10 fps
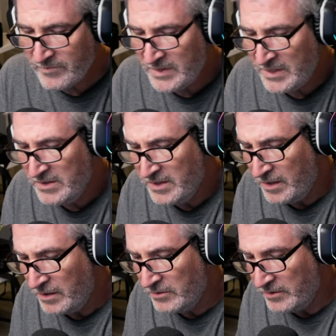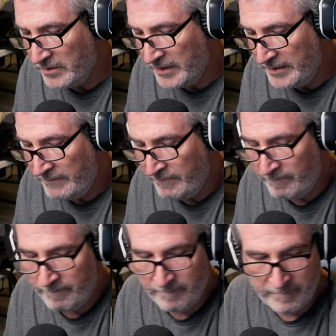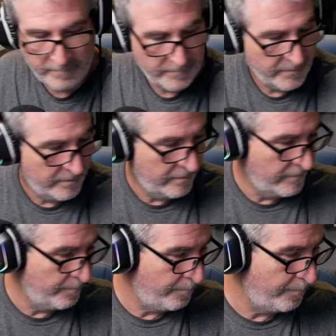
It's all good. That's what she said.